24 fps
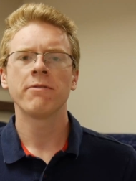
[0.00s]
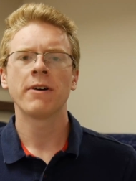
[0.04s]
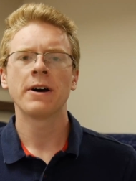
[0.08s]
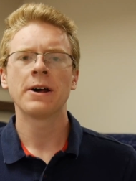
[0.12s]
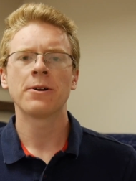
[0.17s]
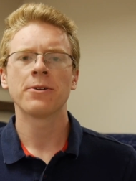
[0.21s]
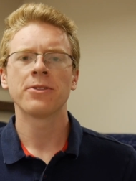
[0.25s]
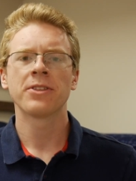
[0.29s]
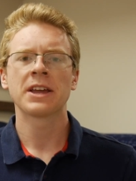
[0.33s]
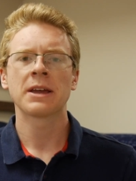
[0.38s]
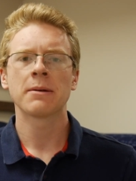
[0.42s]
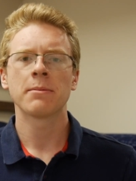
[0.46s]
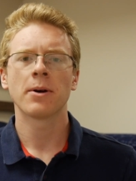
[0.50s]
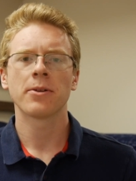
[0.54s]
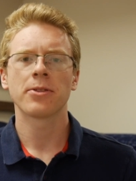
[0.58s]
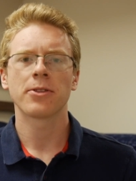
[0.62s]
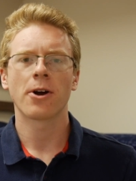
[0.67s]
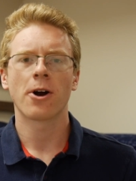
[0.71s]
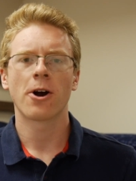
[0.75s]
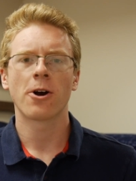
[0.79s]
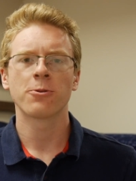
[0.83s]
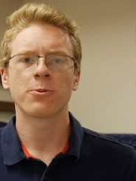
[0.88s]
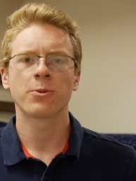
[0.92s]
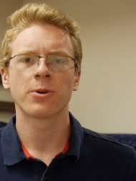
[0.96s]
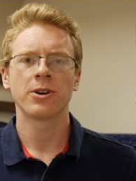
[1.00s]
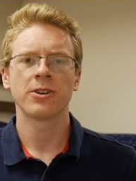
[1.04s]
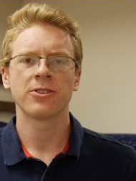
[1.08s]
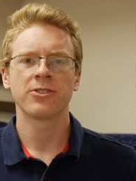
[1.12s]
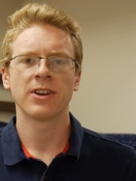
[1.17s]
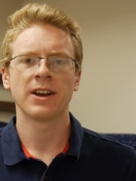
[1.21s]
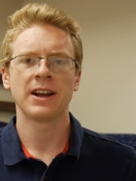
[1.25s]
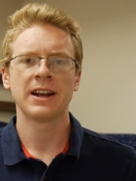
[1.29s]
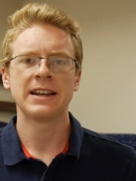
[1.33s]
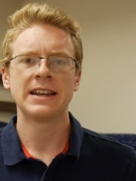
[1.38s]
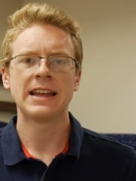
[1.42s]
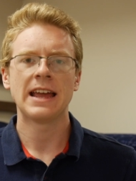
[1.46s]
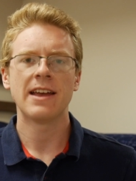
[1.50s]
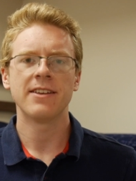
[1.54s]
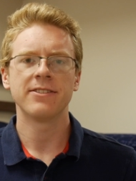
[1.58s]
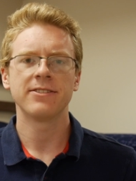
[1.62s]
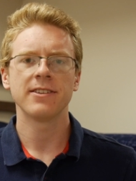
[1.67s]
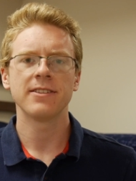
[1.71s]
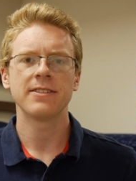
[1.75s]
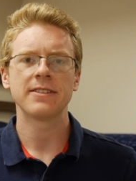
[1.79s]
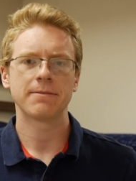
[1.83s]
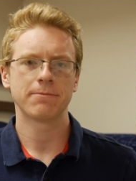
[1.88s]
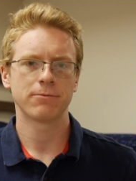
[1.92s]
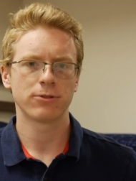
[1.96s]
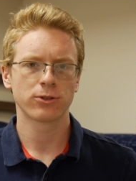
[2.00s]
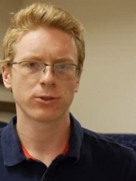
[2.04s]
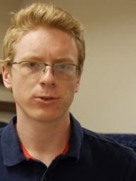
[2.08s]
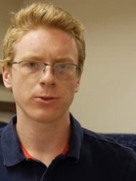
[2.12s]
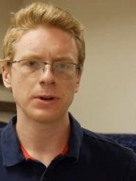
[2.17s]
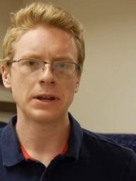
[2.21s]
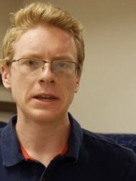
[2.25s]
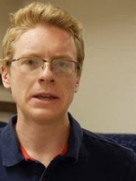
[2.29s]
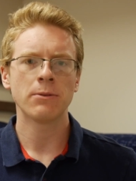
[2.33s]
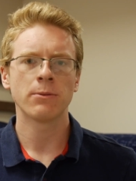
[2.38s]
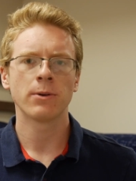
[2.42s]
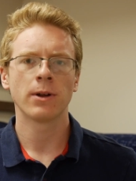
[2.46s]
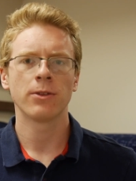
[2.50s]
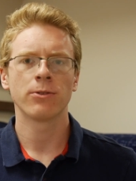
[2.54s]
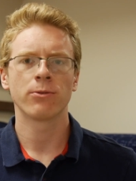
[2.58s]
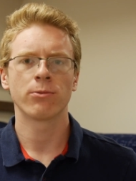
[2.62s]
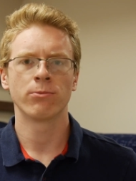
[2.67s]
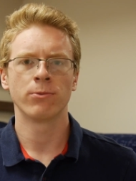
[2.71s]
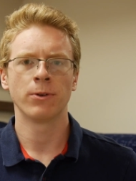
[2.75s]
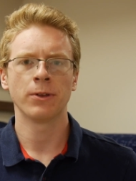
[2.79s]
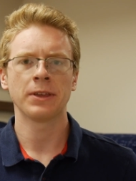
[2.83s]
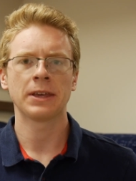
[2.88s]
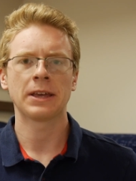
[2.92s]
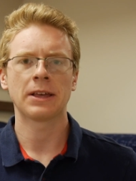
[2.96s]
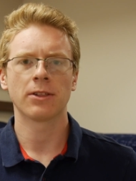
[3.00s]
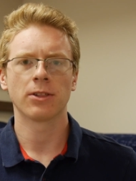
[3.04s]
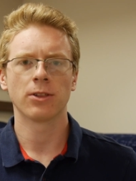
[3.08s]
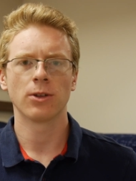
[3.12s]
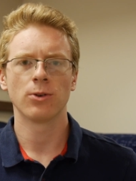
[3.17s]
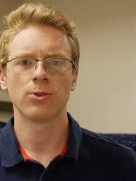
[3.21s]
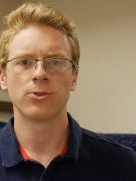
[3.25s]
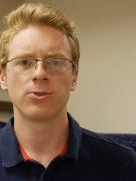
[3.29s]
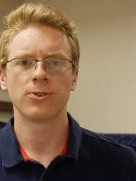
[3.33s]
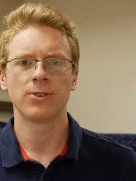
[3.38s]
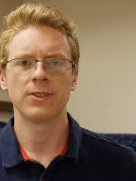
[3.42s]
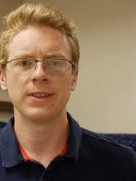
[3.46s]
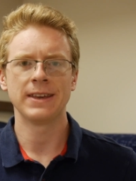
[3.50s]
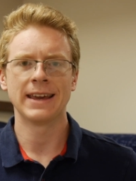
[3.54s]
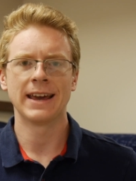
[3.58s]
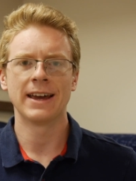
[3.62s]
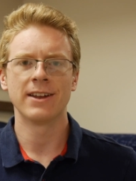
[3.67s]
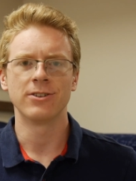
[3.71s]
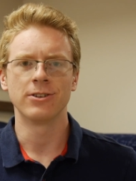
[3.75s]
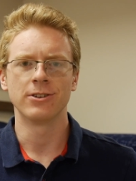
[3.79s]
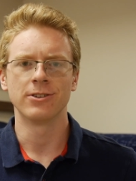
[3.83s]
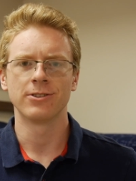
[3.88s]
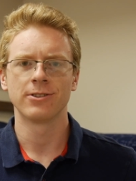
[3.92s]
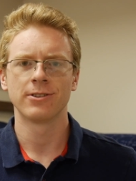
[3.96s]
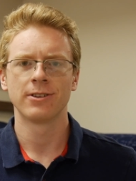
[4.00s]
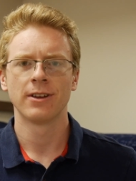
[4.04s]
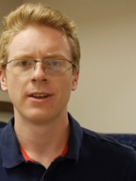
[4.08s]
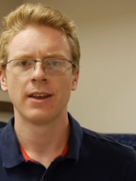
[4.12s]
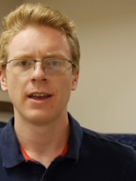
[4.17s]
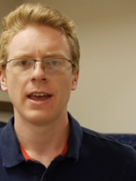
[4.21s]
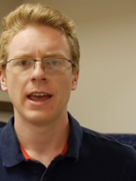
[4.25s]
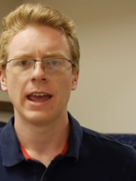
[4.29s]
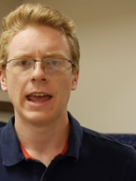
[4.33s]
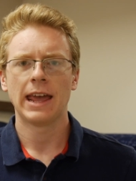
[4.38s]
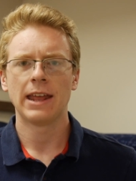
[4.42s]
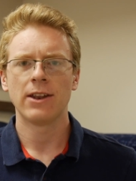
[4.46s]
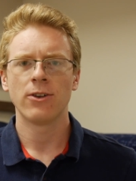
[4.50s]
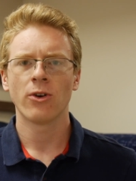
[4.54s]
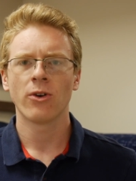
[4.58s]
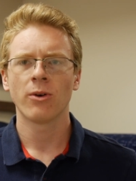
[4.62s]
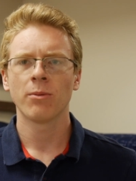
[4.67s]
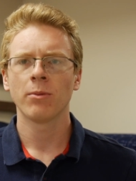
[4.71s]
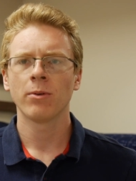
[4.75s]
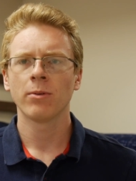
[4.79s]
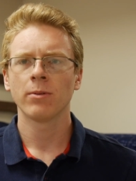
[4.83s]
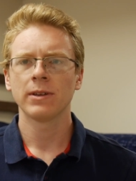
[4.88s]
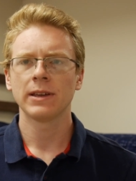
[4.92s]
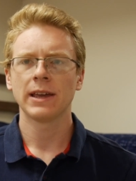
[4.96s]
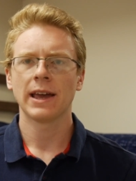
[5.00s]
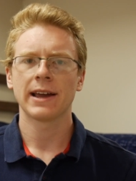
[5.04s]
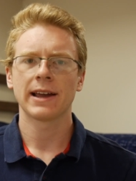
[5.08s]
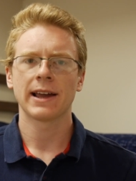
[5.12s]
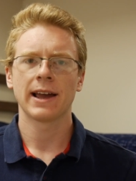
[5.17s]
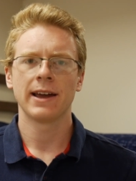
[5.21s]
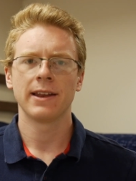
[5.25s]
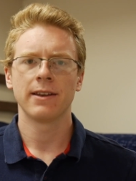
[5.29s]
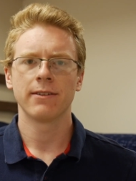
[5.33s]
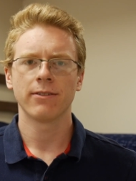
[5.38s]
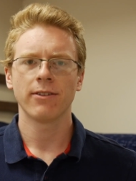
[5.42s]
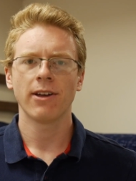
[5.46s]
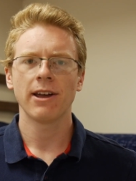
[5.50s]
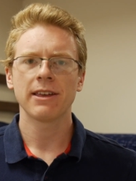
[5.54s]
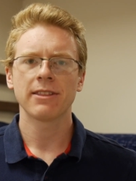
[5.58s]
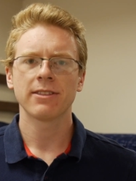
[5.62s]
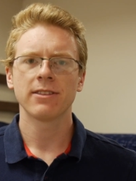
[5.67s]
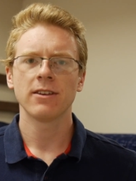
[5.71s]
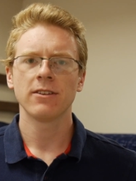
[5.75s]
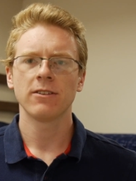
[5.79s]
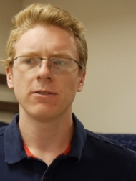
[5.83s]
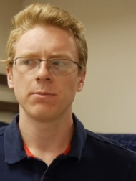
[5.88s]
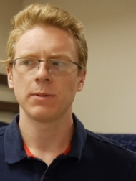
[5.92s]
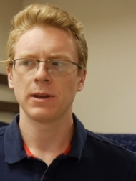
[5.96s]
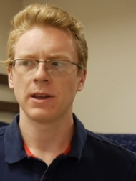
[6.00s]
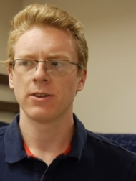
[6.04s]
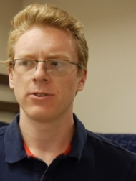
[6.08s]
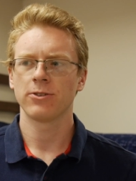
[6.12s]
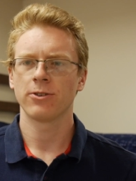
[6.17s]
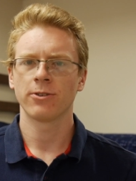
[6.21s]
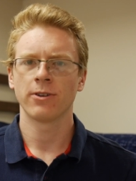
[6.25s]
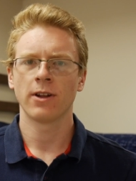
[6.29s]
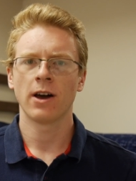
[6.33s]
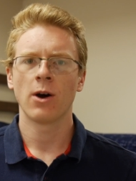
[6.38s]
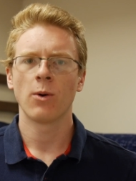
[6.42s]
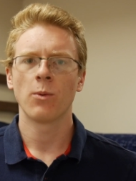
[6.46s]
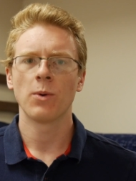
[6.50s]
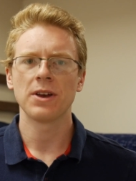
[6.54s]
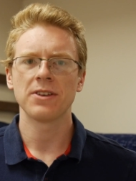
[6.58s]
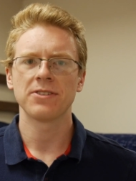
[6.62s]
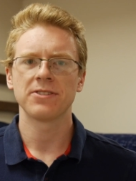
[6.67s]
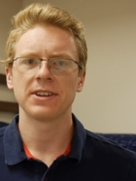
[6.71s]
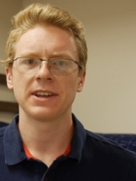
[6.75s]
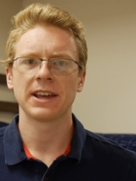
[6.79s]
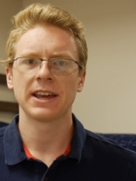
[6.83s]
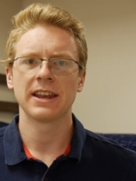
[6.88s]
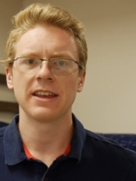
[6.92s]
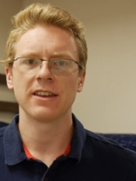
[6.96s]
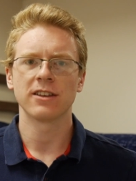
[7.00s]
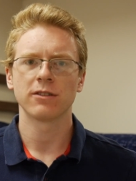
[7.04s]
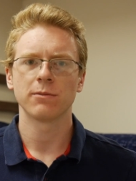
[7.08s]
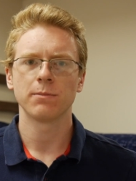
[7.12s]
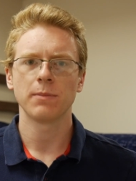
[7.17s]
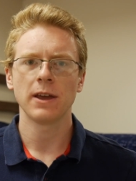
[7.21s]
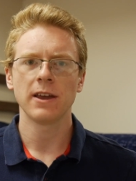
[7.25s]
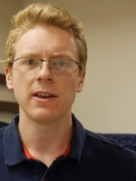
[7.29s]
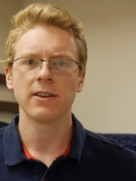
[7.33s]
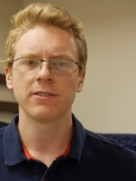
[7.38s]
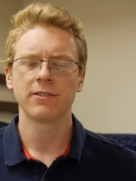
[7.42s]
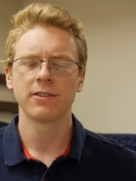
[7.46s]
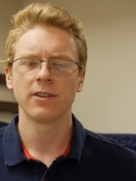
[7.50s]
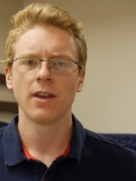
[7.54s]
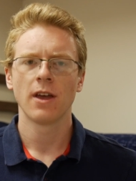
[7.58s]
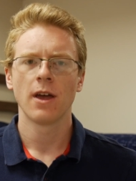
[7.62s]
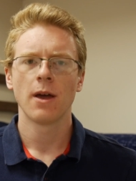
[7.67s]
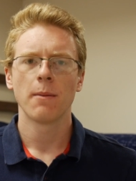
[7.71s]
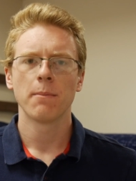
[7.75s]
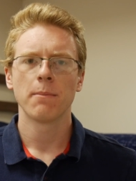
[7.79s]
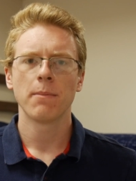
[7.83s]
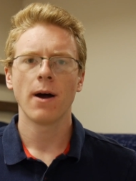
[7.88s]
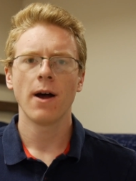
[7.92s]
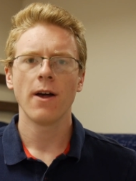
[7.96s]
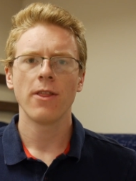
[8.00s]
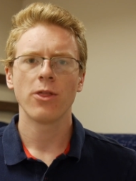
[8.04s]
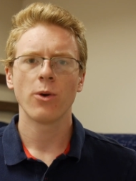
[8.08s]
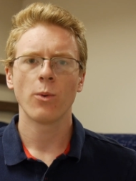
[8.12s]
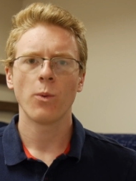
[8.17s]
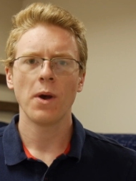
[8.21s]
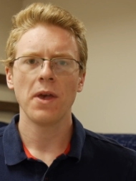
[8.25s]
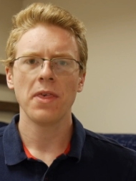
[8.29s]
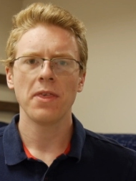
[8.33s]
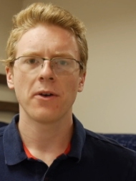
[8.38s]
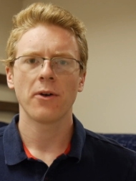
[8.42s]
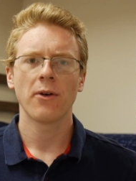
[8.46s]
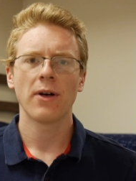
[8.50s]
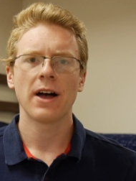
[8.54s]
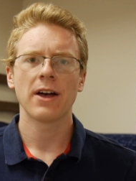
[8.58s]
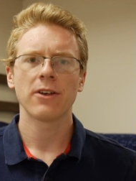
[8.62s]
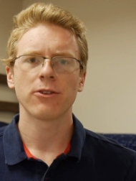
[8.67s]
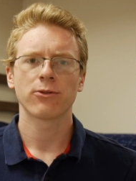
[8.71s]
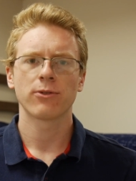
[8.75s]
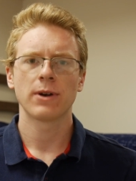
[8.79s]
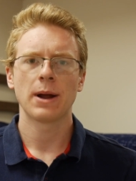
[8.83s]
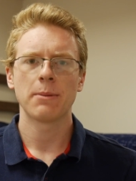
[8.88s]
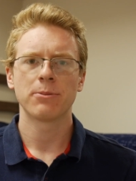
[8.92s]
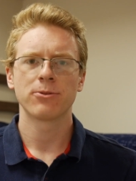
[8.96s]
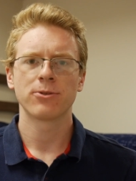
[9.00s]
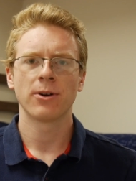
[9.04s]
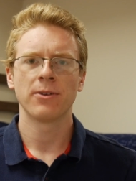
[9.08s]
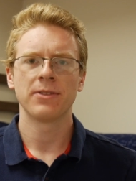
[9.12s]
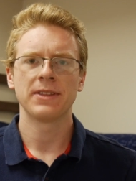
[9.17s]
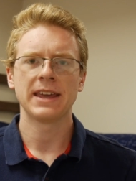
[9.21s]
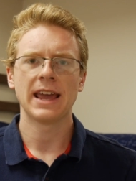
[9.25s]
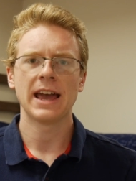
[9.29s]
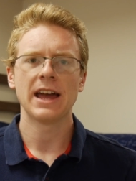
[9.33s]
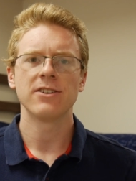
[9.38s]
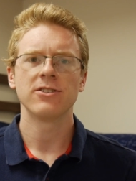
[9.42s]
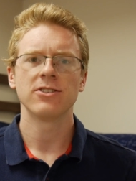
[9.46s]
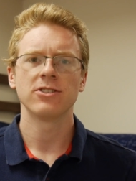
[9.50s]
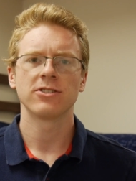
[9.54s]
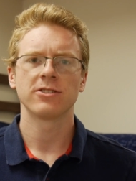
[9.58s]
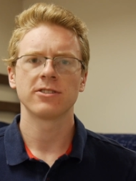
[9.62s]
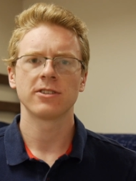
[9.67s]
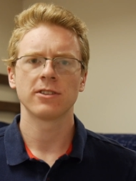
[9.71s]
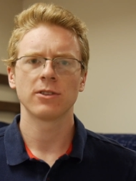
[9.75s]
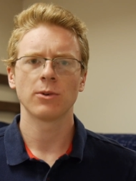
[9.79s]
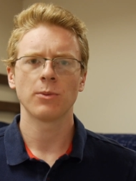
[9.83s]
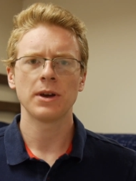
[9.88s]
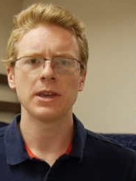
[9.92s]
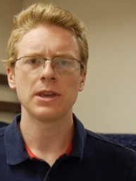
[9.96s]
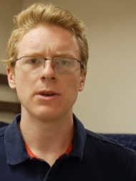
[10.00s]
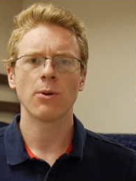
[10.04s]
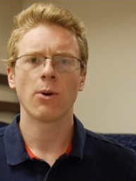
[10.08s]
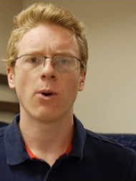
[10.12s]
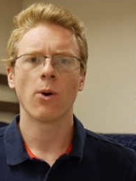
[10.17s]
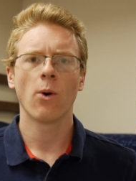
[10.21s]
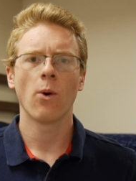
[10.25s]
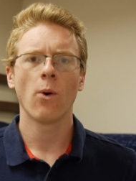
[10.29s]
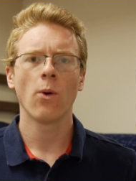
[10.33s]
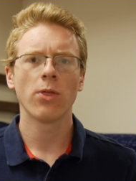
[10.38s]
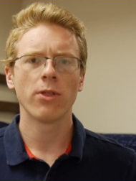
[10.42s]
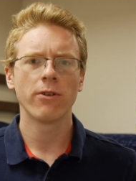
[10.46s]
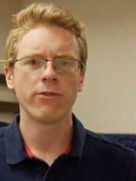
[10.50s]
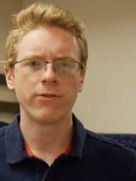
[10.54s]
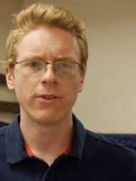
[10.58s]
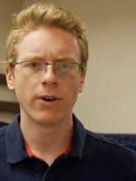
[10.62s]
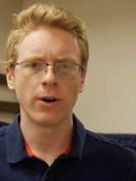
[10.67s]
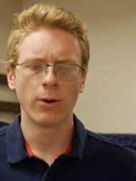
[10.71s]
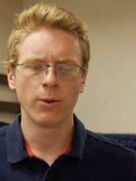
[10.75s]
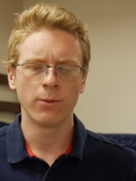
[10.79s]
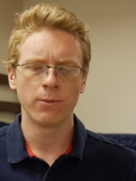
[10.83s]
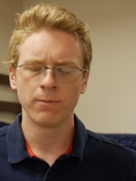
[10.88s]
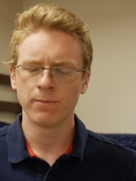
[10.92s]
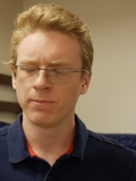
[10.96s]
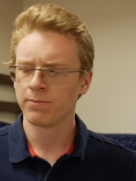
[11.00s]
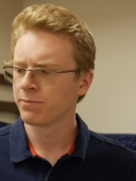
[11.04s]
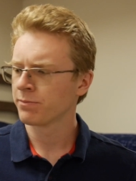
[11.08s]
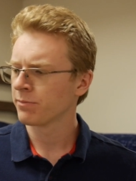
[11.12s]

final thing about the hardware design is that the screen runs really close to the edges. And normally I kind of like this because you're not wasting any space, but the way the glass wraps around the edges, the way you hold the phone,